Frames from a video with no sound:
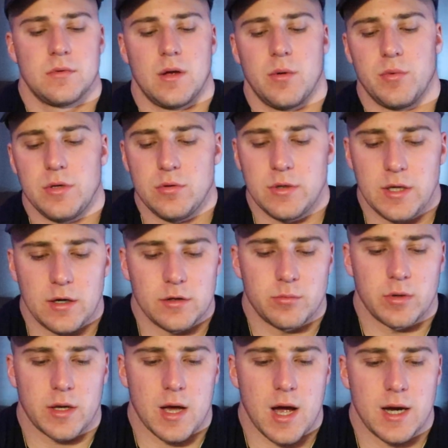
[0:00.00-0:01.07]
And when you kill
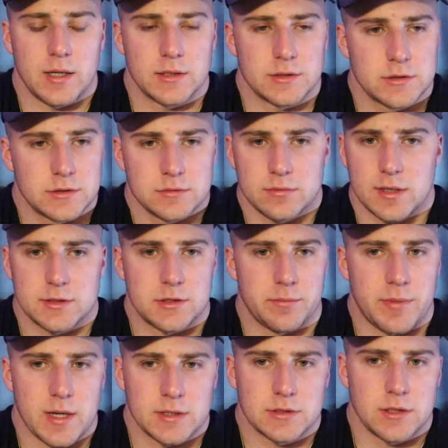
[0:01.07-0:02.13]
them with kindness, it's the
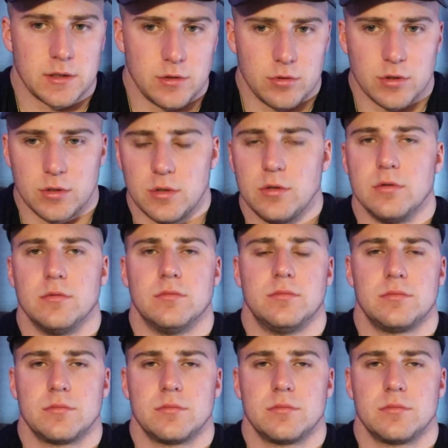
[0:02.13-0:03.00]
best thing you can do.